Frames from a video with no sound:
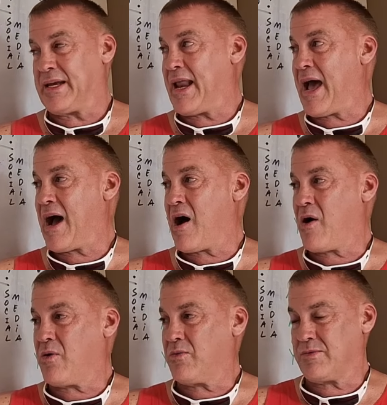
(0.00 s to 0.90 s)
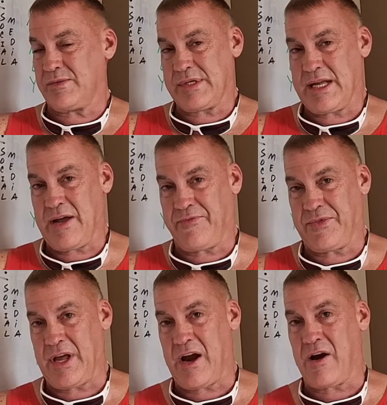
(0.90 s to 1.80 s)
Now,
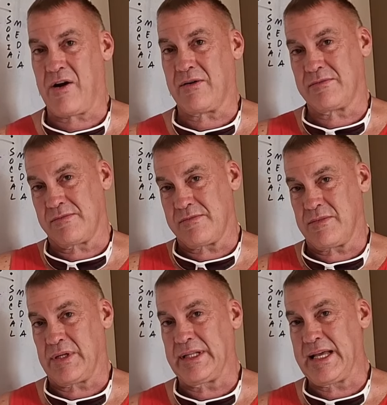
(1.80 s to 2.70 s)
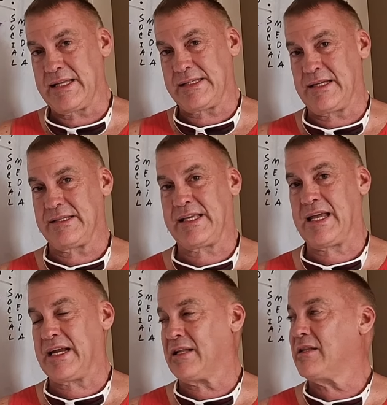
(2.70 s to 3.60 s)
if they're list is
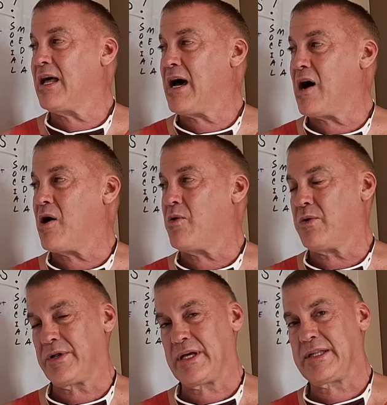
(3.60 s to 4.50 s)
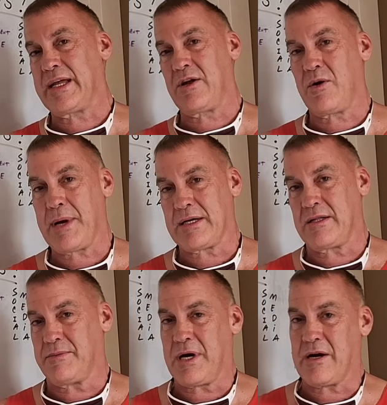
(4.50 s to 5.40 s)
getting low, well, then they can go back
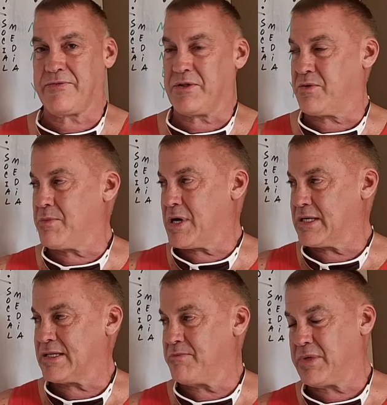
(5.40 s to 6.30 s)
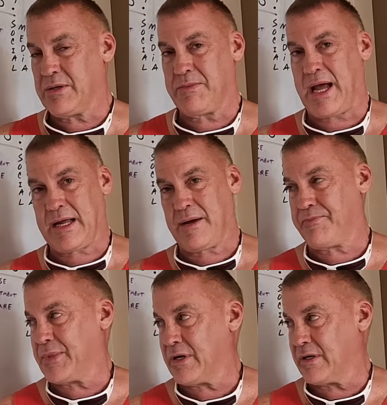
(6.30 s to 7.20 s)
to the bar for 3 months and build back
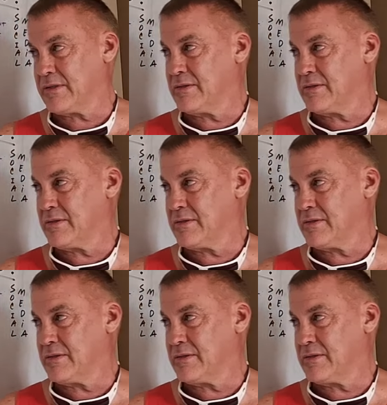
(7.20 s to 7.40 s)
up their